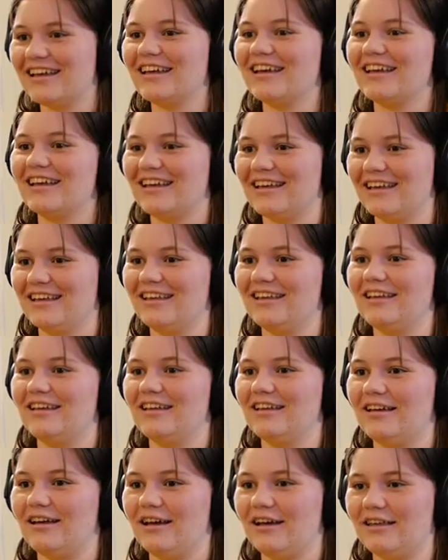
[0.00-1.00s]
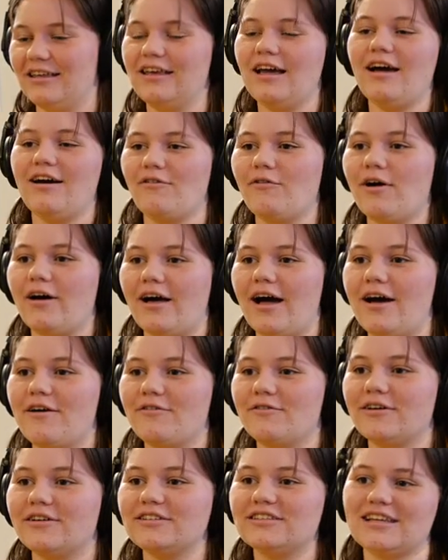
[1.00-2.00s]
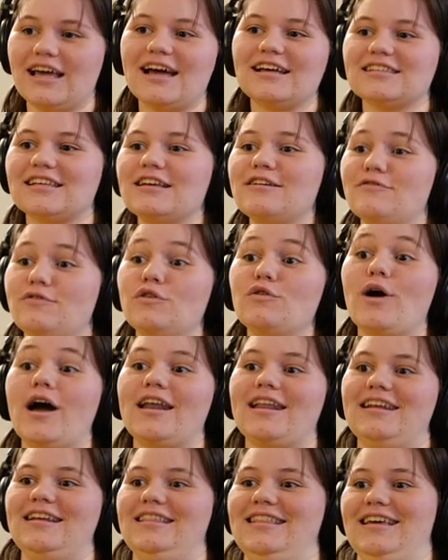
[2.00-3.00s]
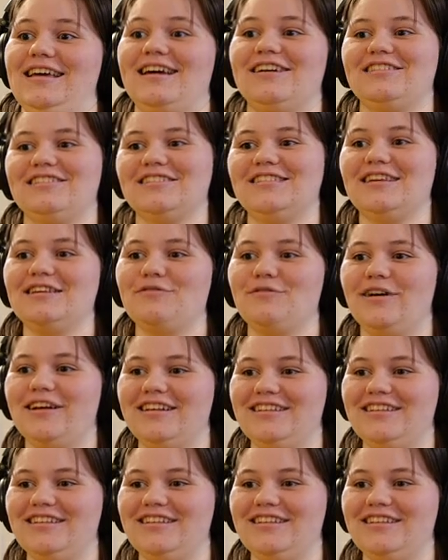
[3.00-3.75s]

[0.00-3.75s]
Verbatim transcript: done? Yeah. Well, I was asking if you had anything else. No, I have